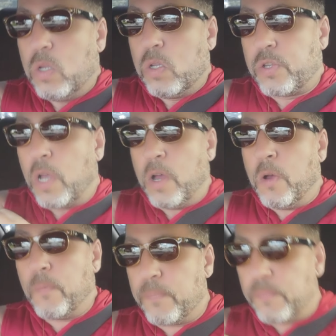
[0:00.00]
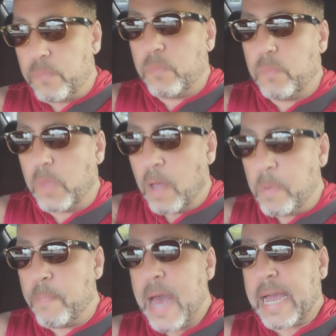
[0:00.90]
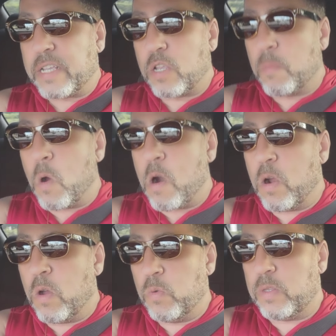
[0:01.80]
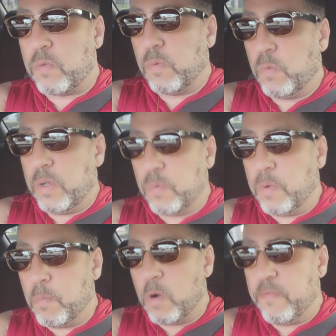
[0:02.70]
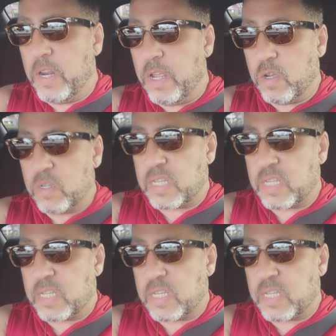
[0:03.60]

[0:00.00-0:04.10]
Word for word: So I'll be back tomorrow with more videos.